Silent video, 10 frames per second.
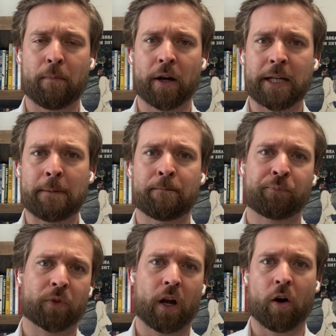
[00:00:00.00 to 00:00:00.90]
money
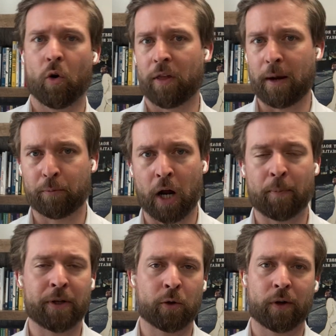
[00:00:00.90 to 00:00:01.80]
or that
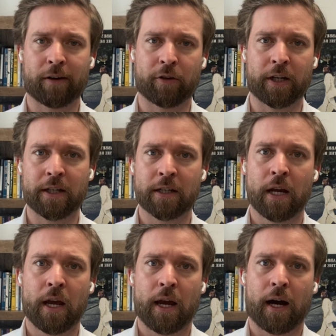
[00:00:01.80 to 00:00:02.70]
property, whatever it is.
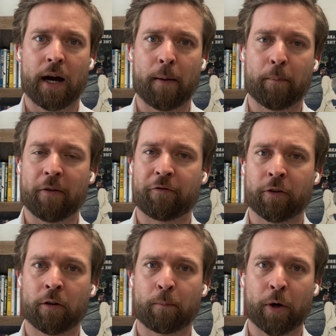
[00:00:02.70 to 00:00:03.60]
But
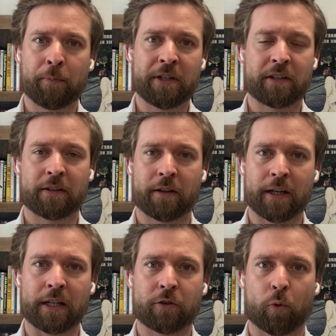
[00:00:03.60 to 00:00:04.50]
for purposes of
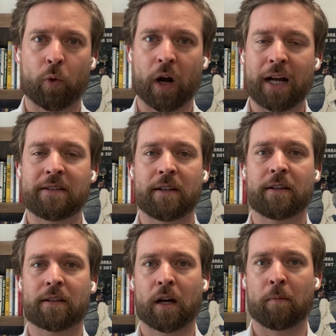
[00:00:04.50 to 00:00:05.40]
this, where I see
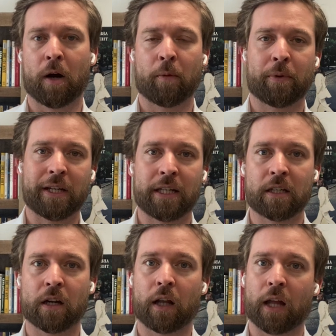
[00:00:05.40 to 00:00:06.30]
this come up
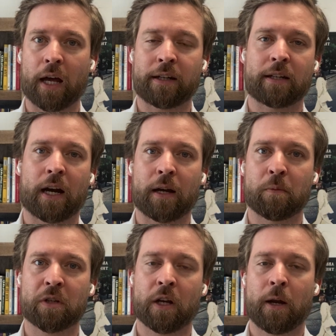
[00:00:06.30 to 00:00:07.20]
is a lot of
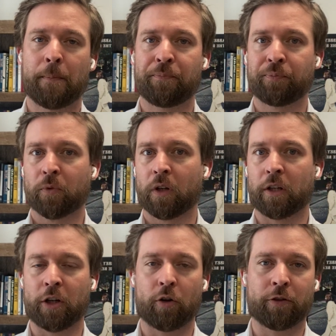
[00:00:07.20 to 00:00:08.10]
times,
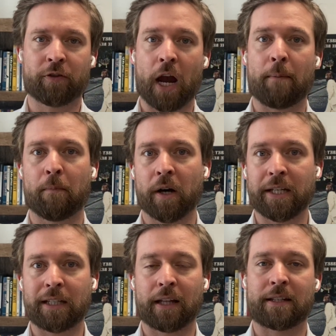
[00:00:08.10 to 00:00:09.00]
you've got
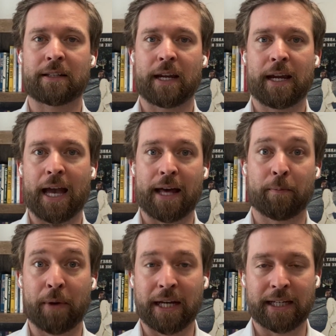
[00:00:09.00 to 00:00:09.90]
money, let's say at a
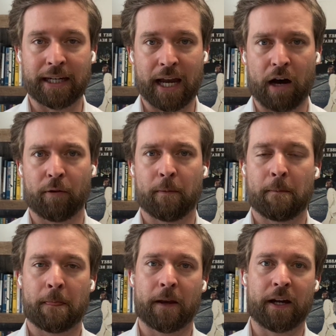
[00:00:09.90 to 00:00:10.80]
bank account,
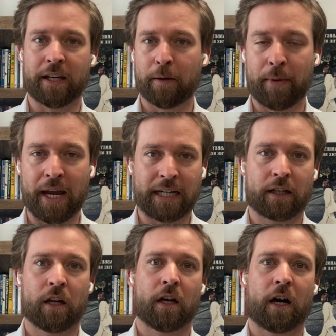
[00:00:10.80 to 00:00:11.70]
in a
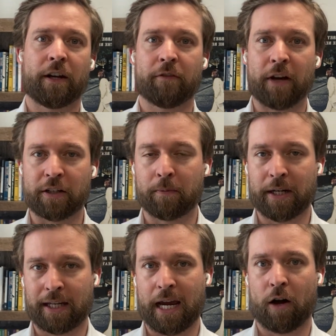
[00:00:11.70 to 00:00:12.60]
bank, an investment
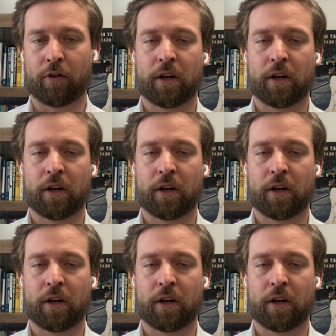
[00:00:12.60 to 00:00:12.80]
account,